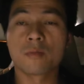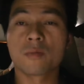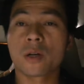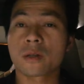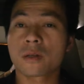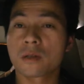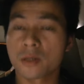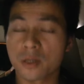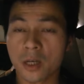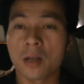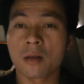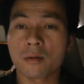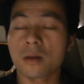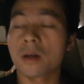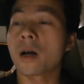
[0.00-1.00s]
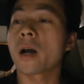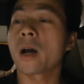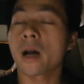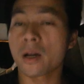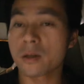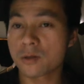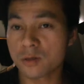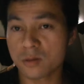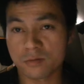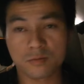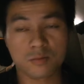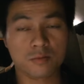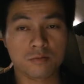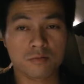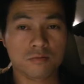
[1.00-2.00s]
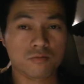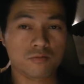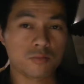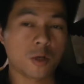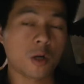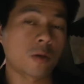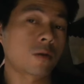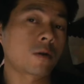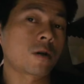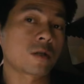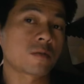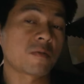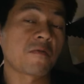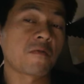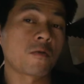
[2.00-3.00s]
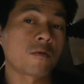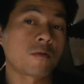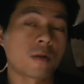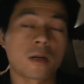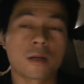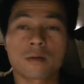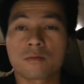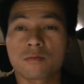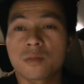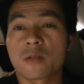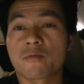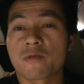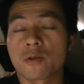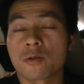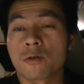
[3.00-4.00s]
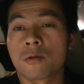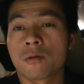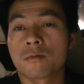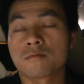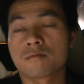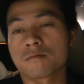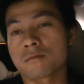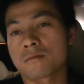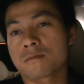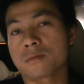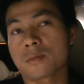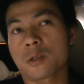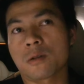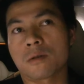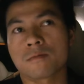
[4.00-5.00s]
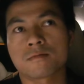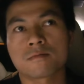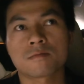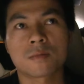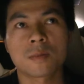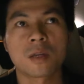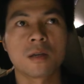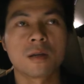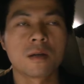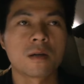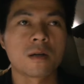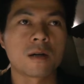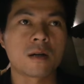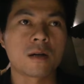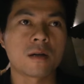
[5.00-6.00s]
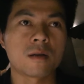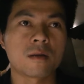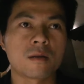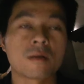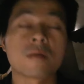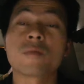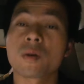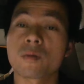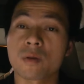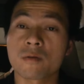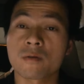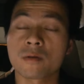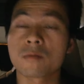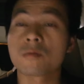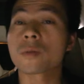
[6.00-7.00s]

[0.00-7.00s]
But still, I had some other cars before, like the Renault, yeah, and, and the B M W.